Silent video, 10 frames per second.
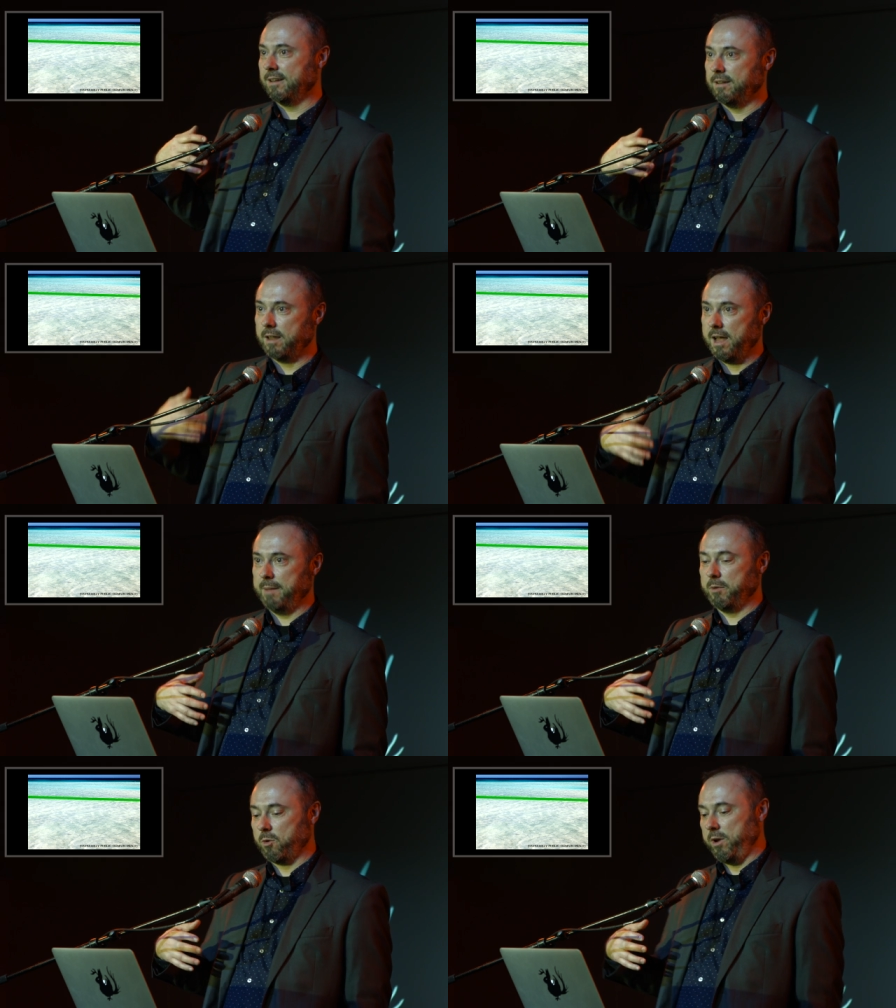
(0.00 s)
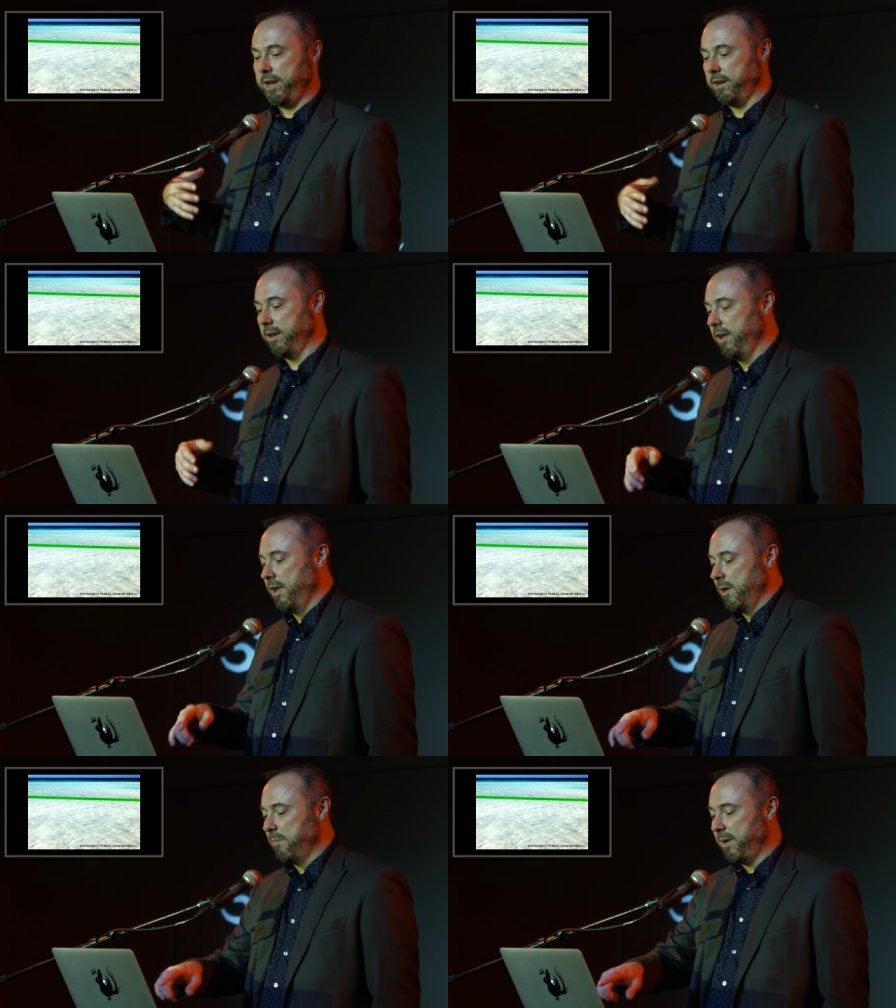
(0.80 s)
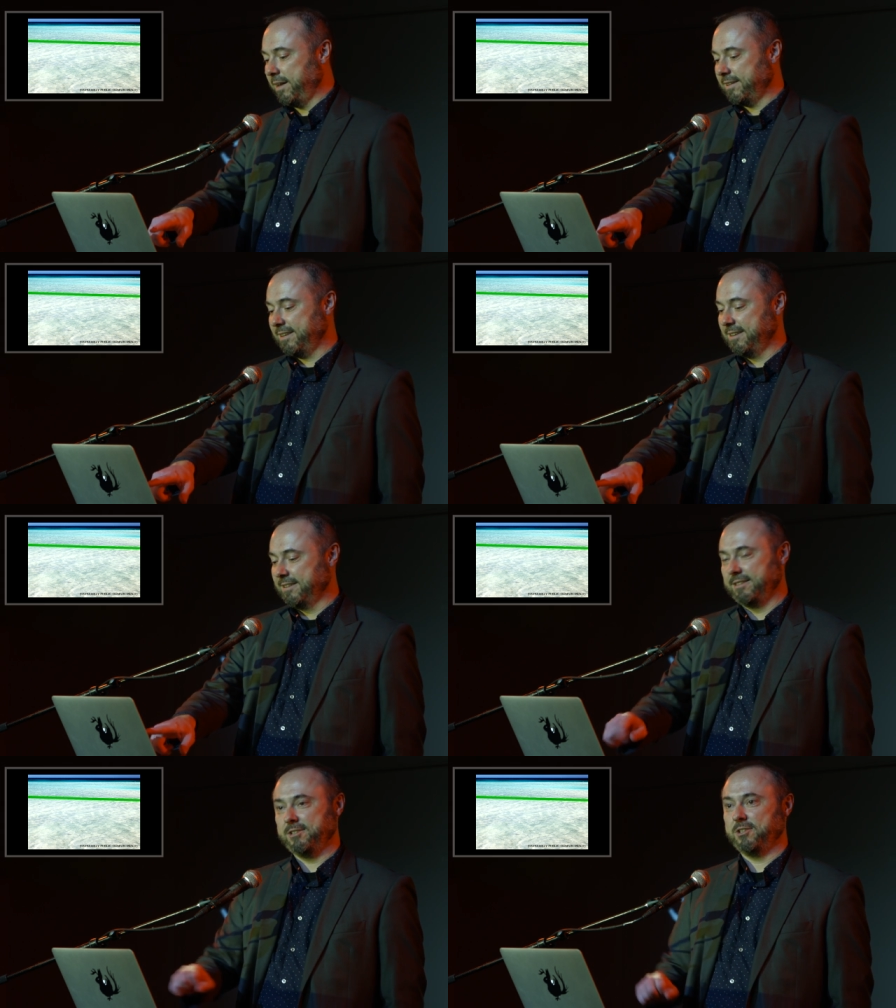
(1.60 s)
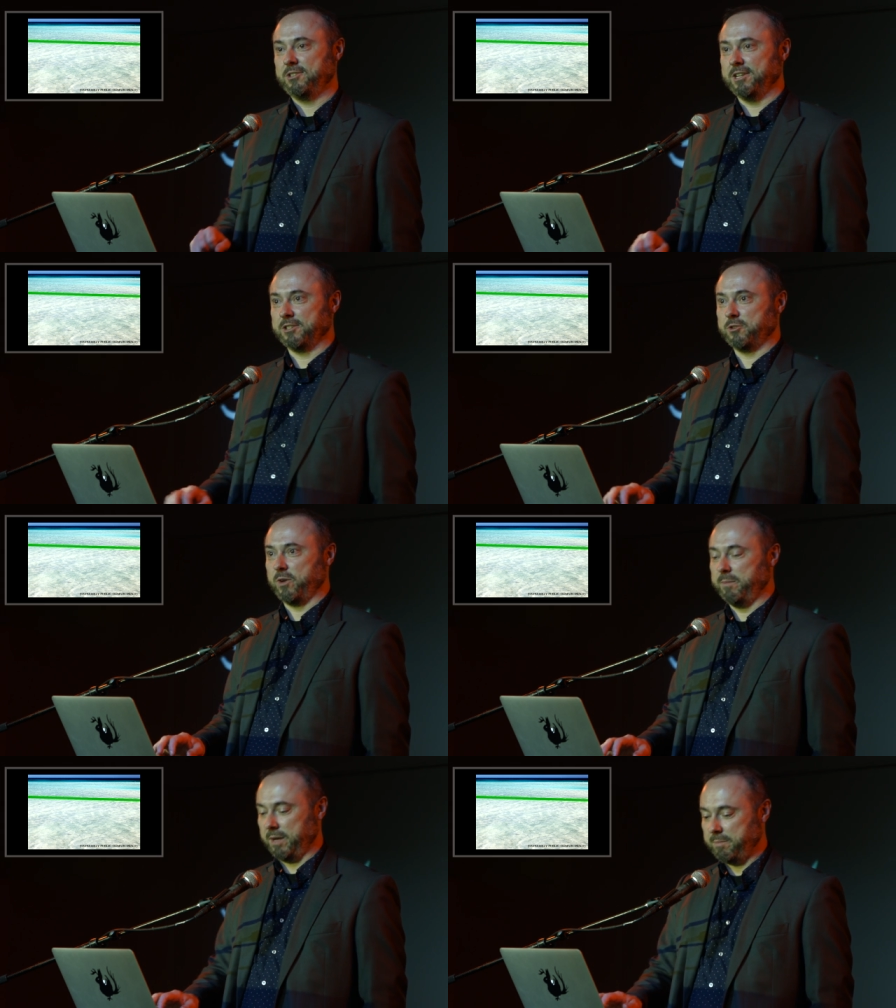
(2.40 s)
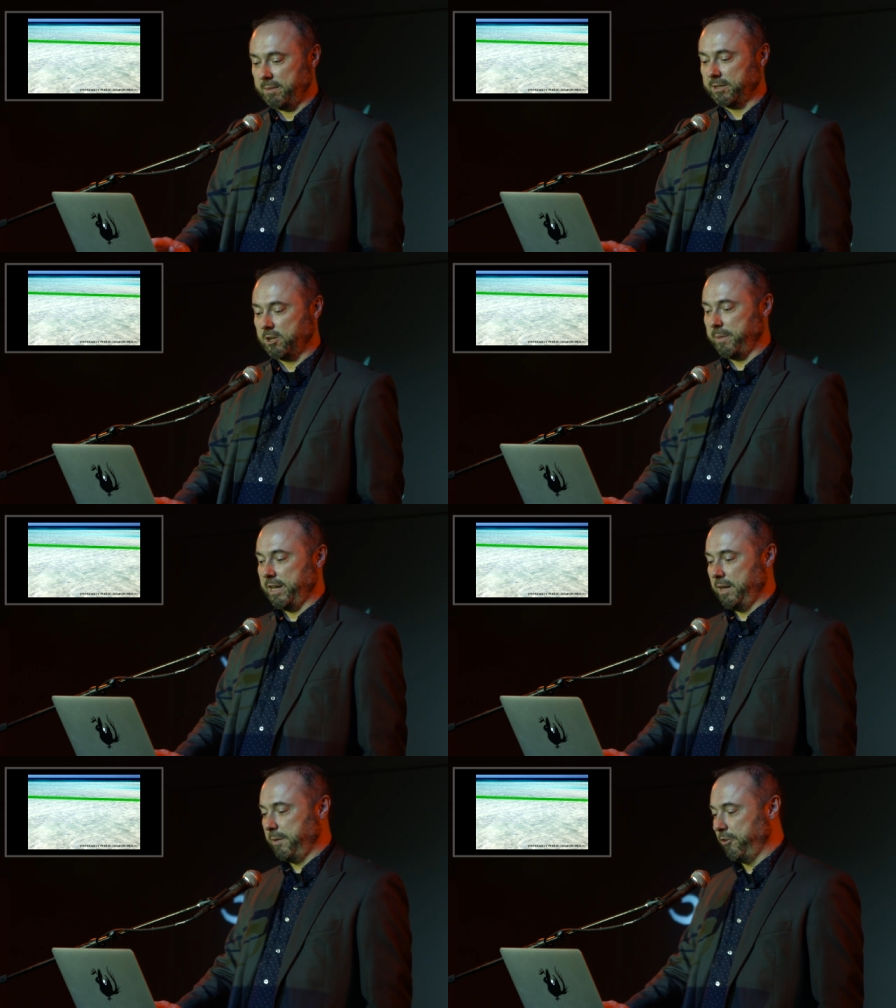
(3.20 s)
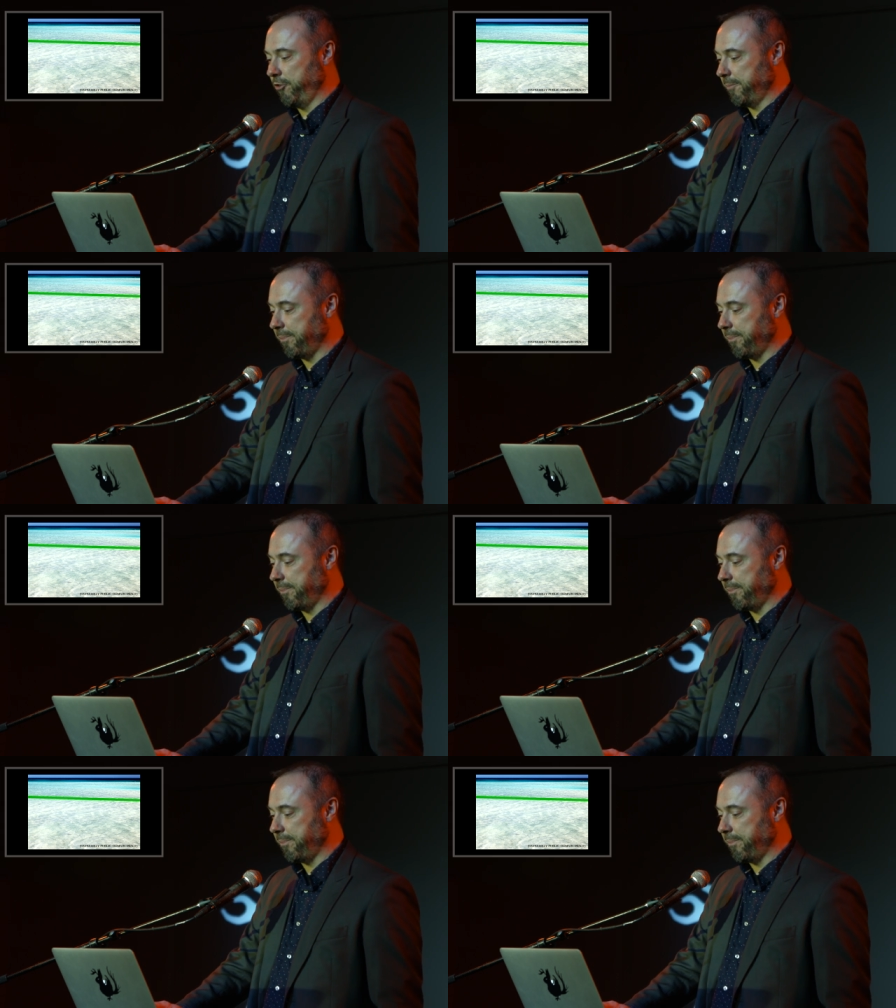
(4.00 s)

lime green, but this is an extremely public domain image.